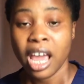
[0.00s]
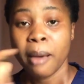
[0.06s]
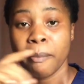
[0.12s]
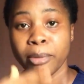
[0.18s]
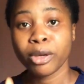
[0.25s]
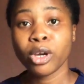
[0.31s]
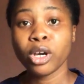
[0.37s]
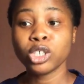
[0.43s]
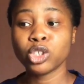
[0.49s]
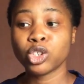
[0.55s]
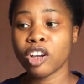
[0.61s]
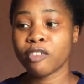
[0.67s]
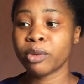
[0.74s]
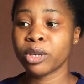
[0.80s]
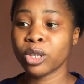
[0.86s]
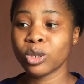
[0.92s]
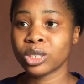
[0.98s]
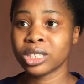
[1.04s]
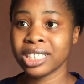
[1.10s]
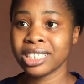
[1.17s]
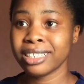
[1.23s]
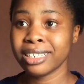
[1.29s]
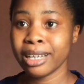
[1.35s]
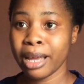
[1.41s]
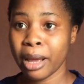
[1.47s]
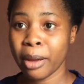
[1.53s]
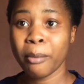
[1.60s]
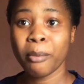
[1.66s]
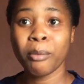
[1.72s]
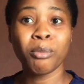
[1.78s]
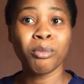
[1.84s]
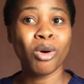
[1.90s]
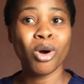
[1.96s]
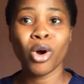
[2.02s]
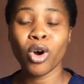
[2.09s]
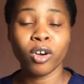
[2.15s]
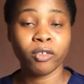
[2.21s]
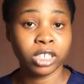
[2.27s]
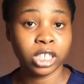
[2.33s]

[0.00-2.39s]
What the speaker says: Because you have been using more of